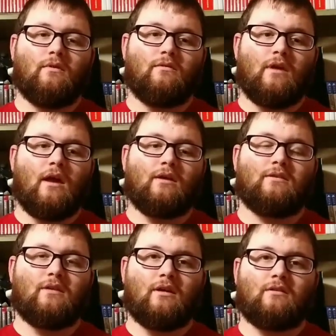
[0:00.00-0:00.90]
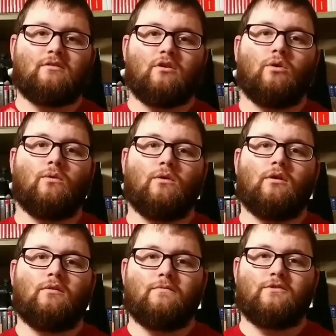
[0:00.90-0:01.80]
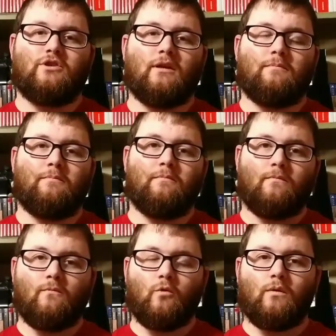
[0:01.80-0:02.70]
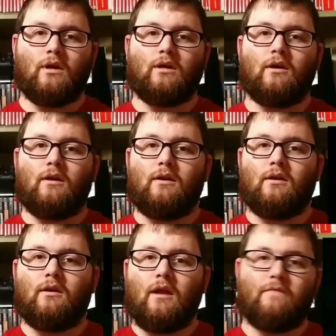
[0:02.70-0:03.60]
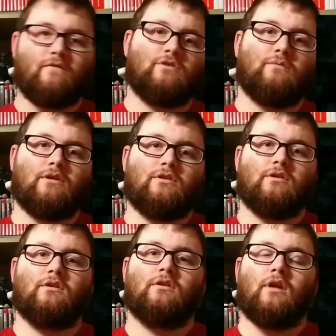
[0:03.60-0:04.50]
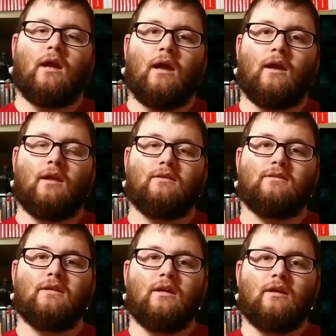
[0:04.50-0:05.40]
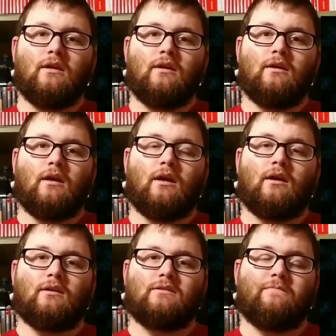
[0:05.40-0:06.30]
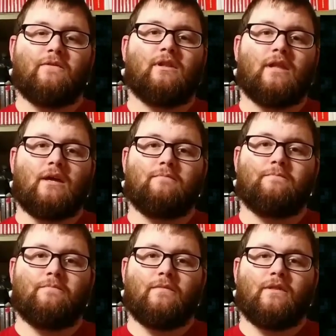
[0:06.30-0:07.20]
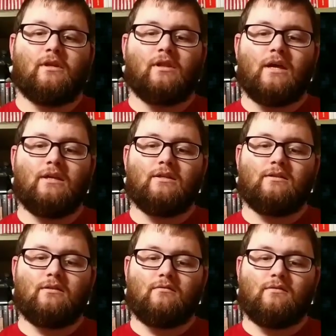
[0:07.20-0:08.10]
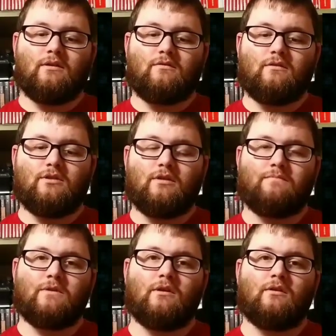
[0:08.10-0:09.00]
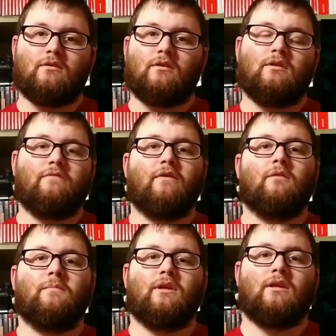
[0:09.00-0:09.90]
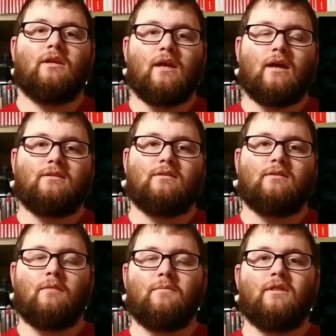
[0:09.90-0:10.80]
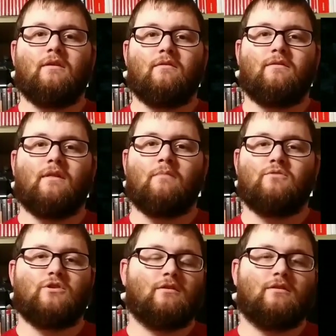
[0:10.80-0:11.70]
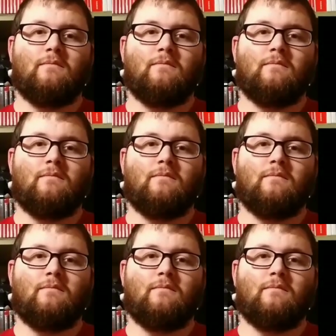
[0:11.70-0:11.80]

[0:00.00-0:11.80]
SX Core chip, will work on every Switch, and except for the Lite. The Lite, the chips aren't in development yet. I mean, I'm sure